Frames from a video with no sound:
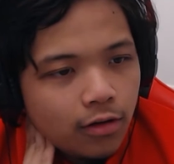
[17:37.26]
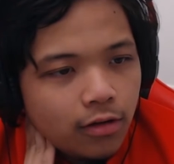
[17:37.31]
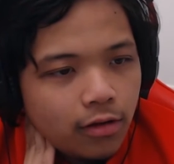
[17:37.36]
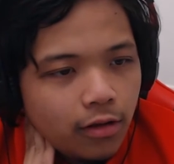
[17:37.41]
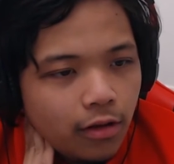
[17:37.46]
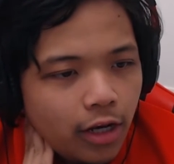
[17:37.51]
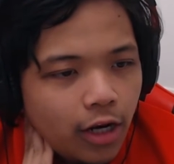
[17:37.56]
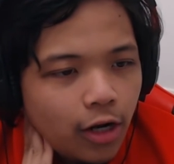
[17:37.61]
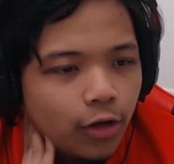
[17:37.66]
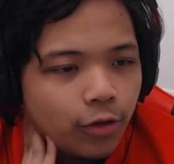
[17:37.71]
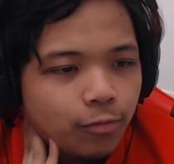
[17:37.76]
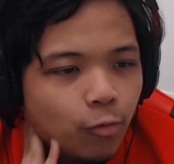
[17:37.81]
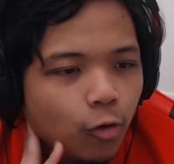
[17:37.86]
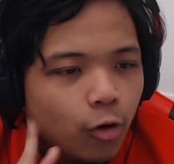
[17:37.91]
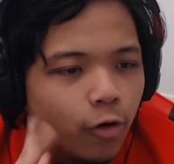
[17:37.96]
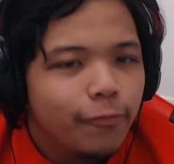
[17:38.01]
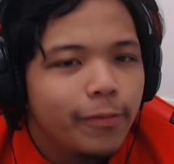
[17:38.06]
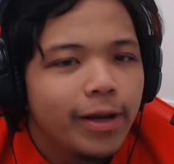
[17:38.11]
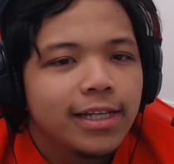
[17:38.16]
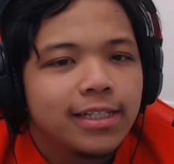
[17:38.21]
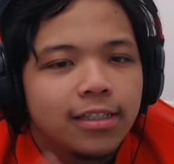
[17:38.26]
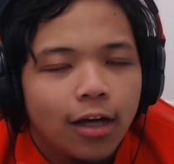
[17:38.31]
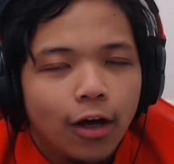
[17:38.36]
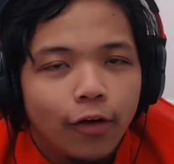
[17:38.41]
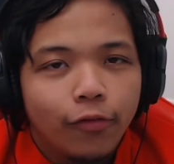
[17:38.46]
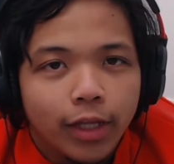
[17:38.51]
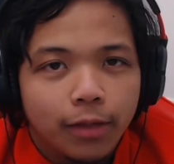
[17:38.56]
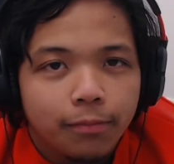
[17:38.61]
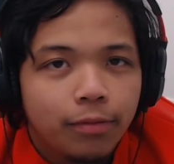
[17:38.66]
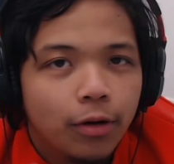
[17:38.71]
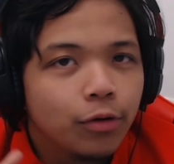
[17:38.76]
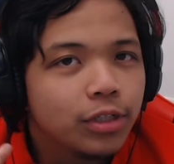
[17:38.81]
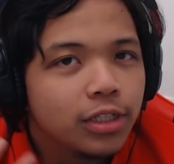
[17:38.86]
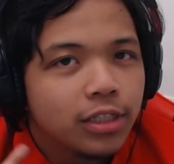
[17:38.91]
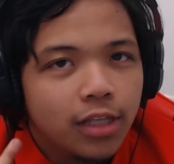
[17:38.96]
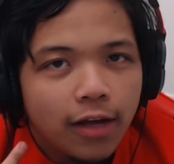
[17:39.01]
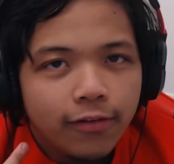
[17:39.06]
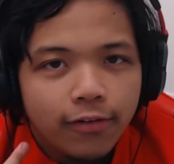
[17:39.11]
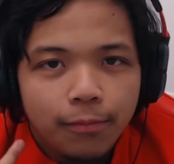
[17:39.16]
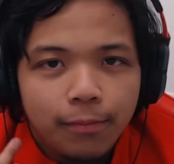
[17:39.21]
you know, more of myself, like post
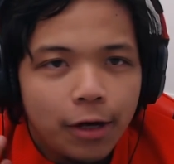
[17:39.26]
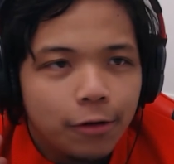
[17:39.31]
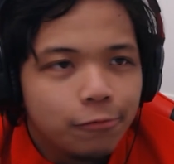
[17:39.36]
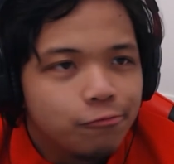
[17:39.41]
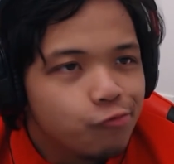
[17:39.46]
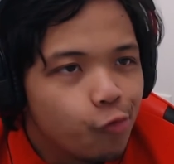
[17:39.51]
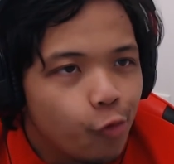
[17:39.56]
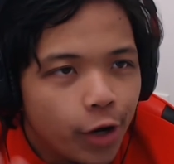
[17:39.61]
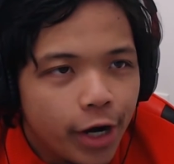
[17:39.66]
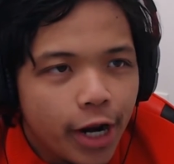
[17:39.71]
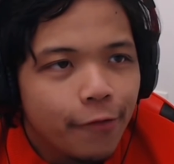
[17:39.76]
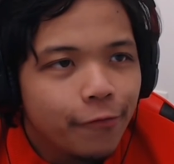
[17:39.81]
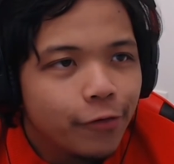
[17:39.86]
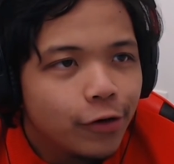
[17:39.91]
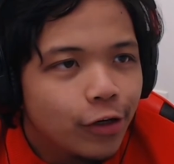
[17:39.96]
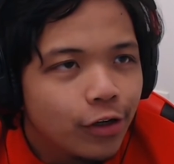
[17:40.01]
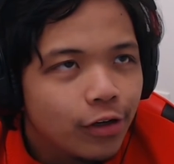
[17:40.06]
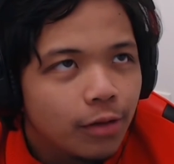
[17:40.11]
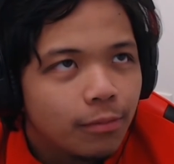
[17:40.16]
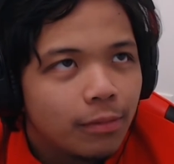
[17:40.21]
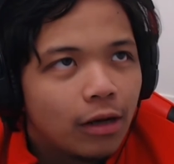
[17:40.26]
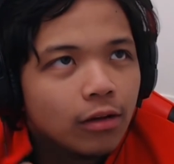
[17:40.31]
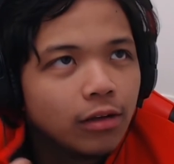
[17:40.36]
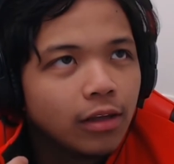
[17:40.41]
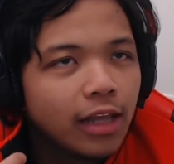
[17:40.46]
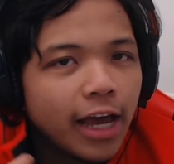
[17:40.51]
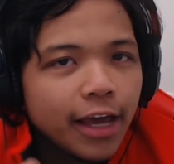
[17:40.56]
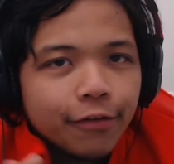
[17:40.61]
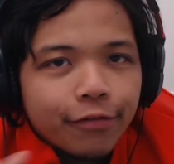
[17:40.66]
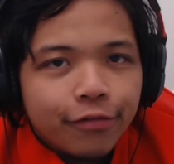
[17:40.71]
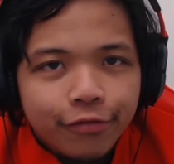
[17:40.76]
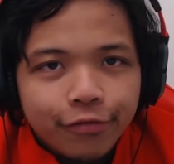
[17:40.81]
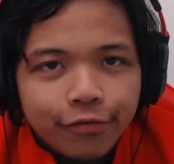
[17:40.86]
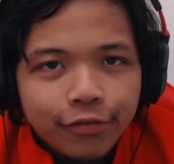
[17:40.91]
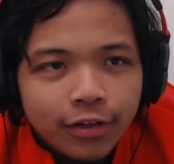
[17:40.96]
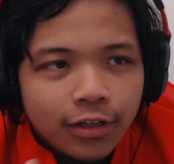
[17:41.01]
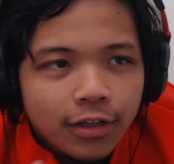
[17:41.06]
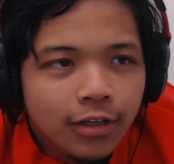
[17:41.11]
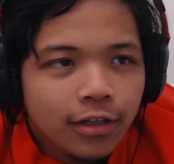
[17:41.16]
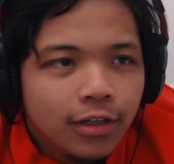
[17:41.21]
stuff about whatever, about life,
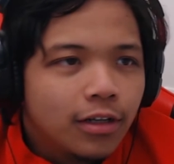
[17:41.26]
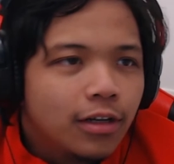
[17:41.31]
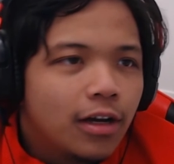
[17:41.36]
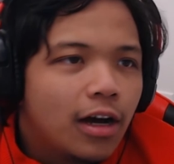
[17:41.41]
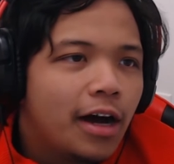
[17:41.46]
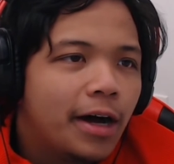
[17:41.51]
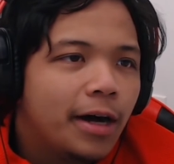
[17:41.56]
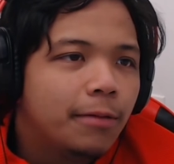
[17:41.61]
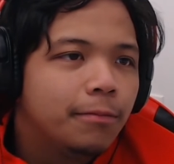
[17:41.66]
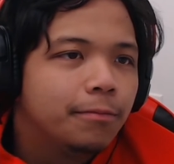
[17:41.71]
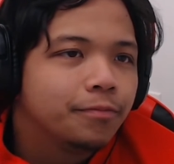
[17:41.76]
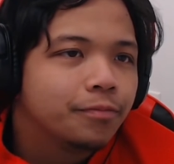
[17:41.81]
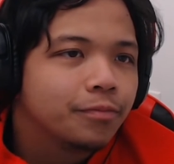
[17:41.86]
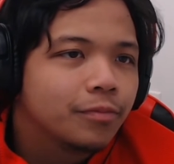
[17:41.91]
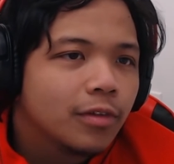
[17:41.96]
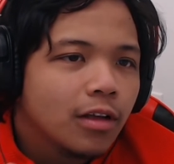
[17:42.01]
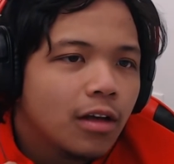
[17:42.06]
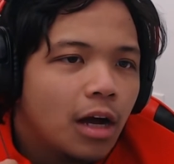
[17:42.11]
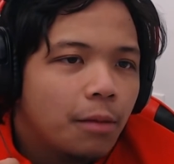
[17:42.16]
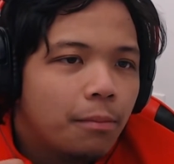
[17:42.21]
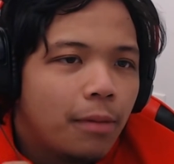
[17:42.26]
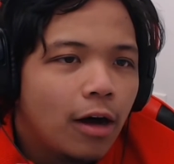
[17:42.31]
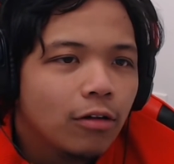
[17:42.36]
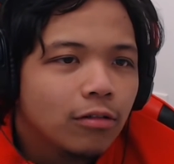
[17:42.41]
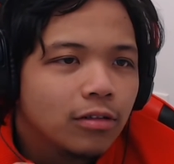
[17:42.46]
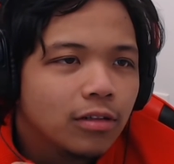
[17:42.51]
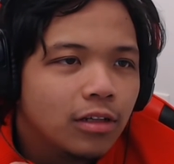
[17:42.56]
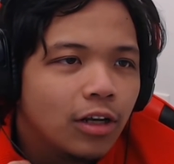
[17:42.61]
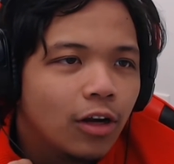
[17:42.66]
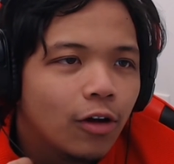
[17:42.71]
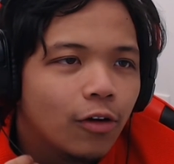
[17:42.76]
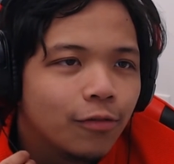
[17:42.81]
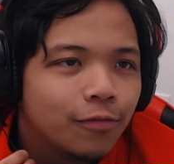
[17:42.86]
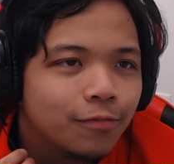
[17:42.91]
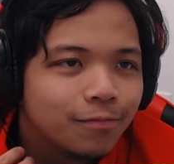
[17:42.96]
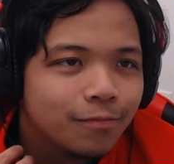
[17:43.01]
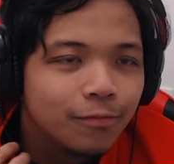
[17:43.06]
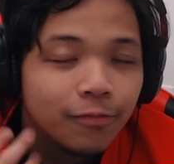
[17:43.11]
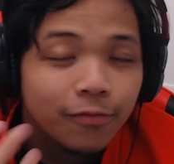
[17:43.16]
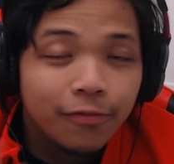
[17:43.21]
um, about, you know,
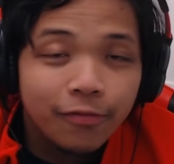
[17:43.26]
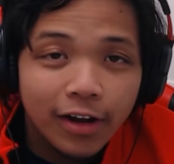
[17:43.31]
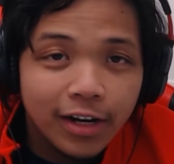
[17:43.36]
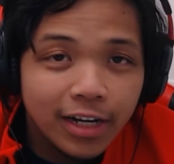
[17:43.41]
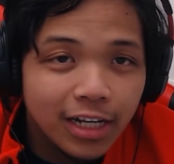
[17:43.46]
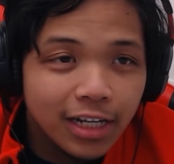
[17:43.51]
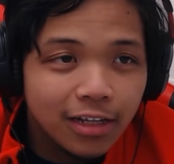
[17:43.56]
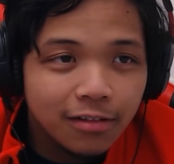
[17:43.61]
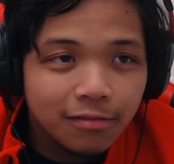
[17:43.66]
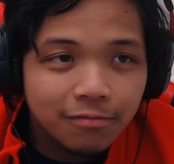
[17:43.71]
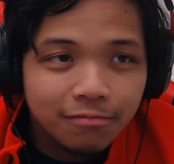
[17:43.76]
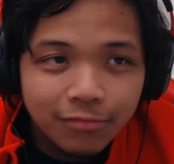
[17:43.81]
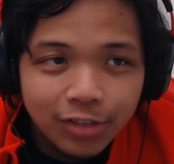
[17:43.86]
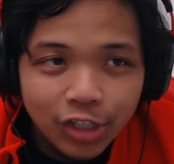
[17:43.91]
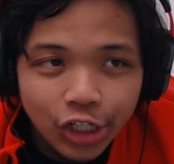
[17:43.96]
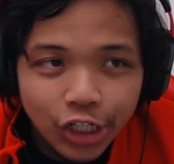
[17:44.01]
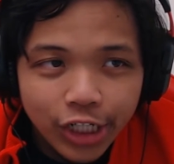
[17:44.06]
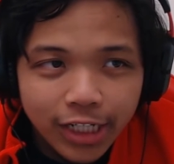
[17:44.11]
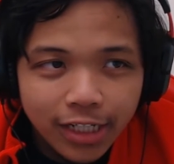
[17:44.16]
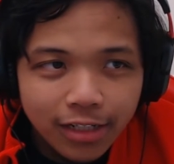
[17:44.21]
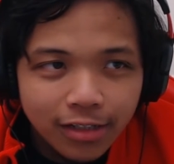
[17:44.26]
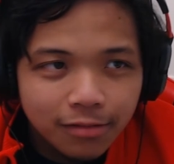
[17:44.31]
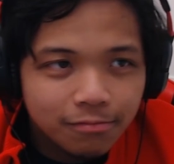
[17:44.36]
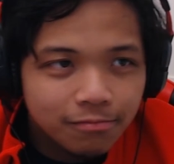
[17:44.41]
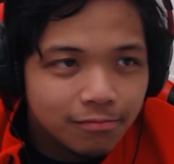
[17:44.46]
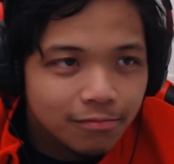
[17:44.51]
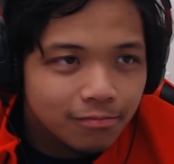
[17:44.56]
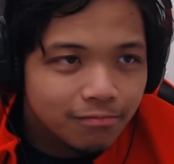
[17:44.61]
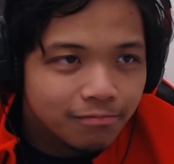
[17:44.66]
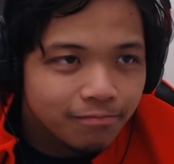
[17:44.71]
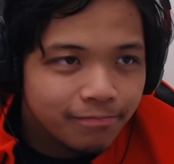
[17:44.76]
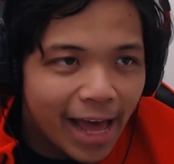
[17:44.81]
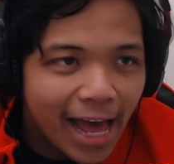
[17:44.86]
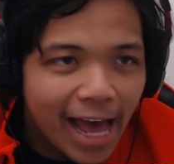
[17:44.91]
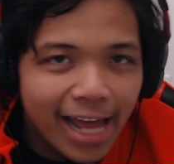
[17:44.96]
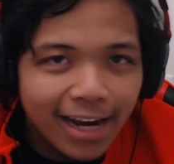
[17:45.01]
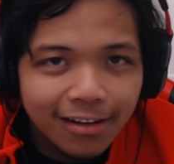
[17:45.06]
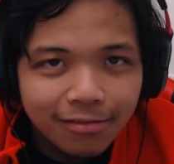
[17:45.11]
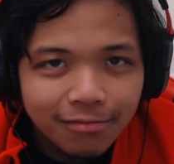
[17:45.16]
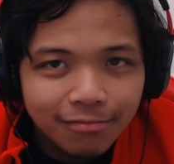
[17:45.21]
funny, good,
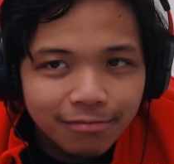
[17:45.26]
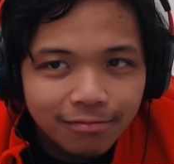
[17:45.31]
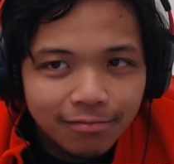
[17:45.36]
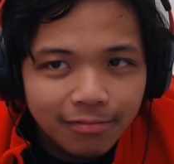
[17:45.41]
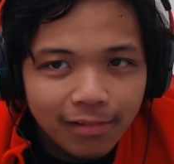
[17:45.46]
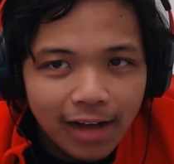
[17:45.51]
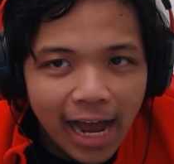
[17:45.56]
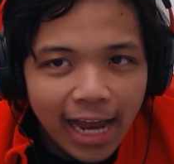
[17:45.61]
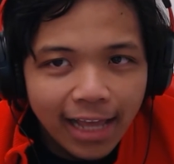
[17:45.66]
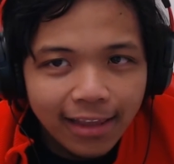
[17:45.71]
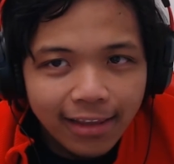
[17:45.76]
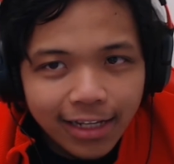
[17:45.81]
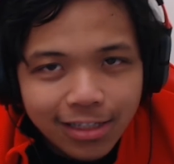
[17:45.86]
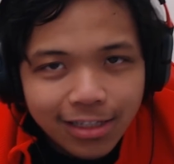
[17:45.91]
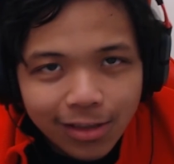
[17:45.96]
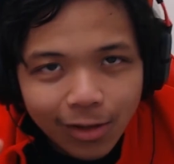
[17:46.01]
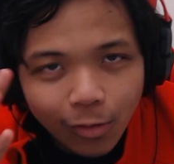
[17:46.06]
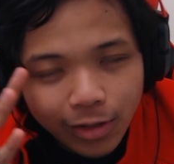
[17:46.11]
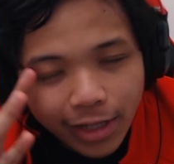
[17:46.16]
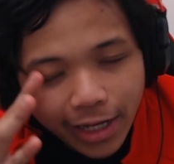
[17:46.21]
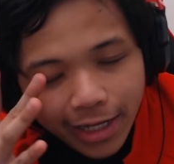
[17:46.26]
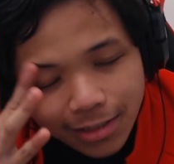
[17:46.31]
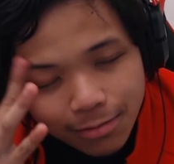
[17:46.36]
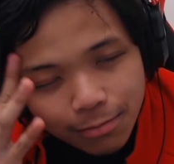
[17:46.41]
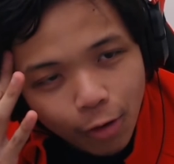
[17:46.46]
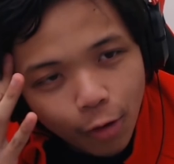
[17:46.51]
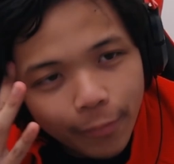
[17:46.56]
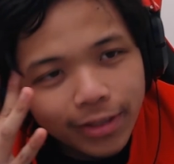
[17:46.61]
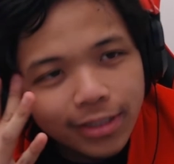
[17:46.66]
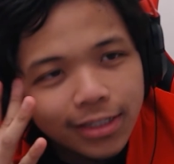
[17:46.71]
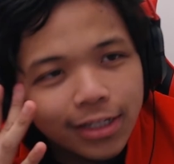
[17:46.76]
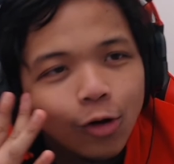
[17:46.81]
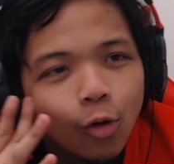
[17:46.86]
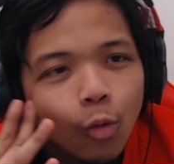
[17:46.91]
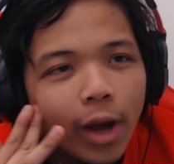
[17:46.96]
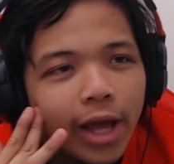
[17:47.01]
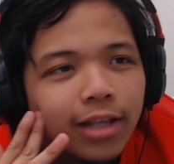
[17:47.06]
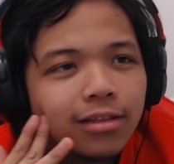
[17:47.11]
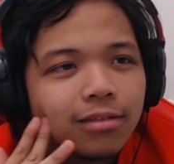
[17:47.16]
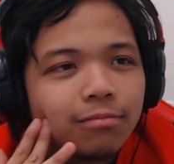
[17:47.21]
bad, highlights, lowlights, moments in
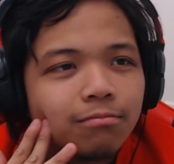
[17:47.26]
Gwent.